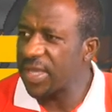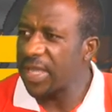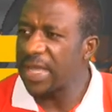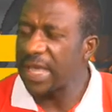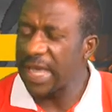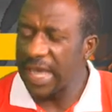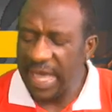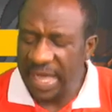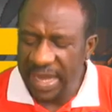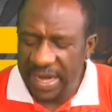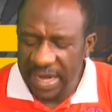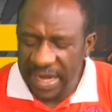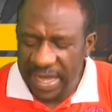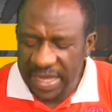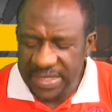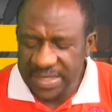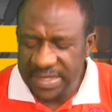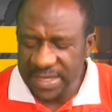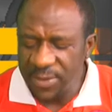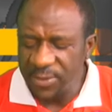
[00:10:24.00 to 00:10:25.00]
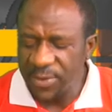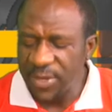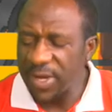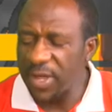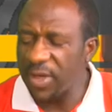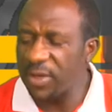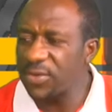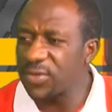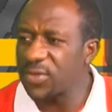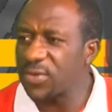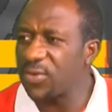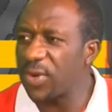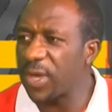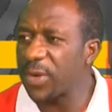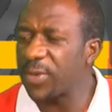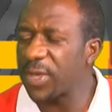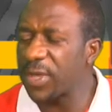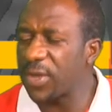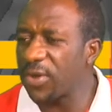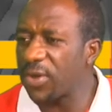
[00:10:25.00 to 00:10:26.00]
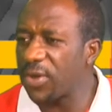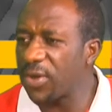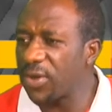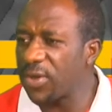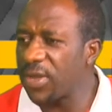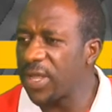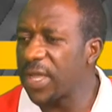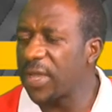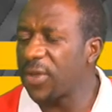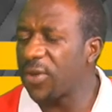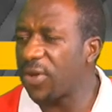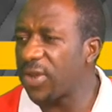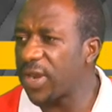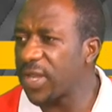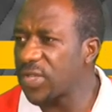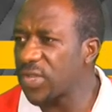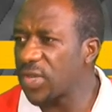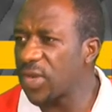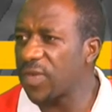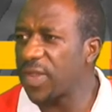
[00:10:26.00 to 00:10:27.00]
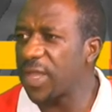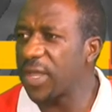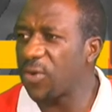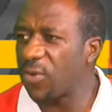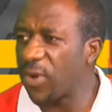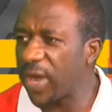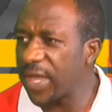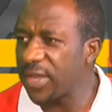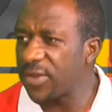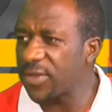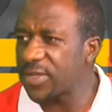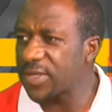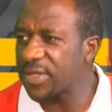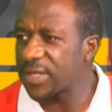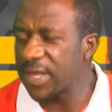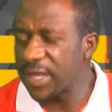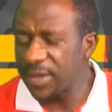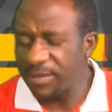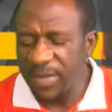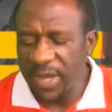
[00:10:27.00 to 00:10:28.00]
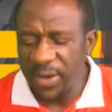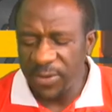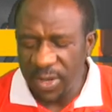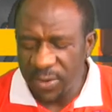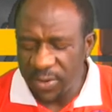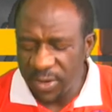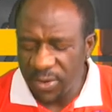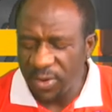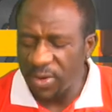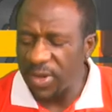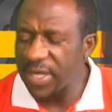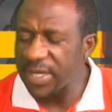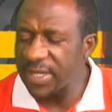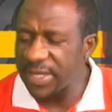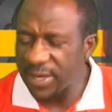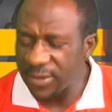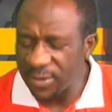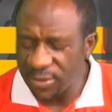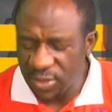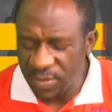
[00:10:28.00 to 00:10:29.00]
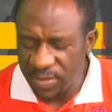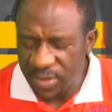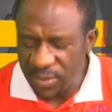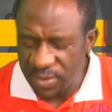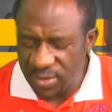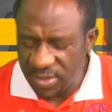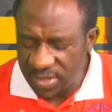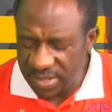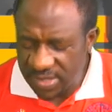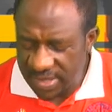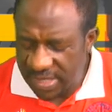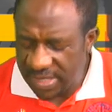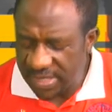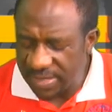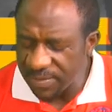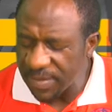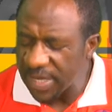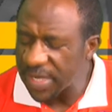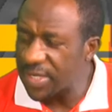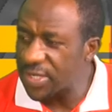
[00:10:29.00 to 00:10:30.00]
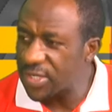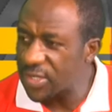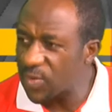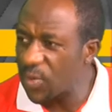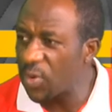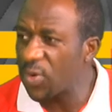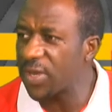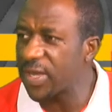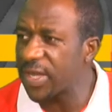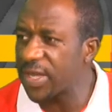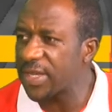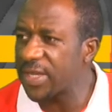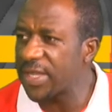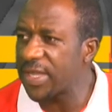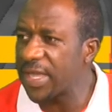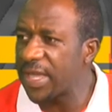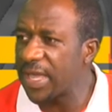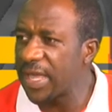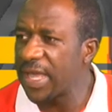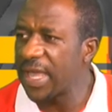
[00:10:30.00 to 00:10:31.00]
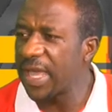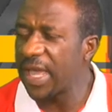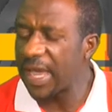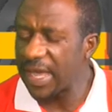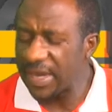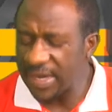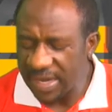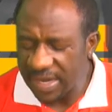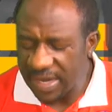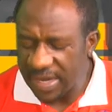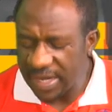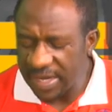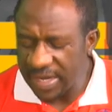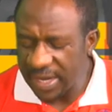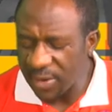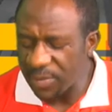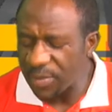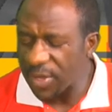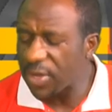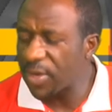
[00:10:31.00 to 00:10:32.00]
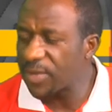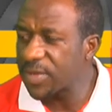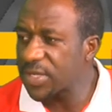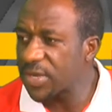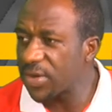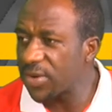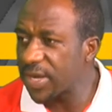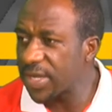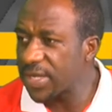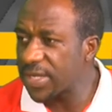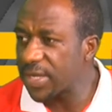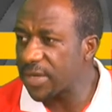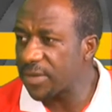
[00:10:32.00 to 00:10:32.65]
And lastly, we now do what we call correction of the equinus by what we call a tenotomy. We just make a small cut here, and the leg now becomes corrected.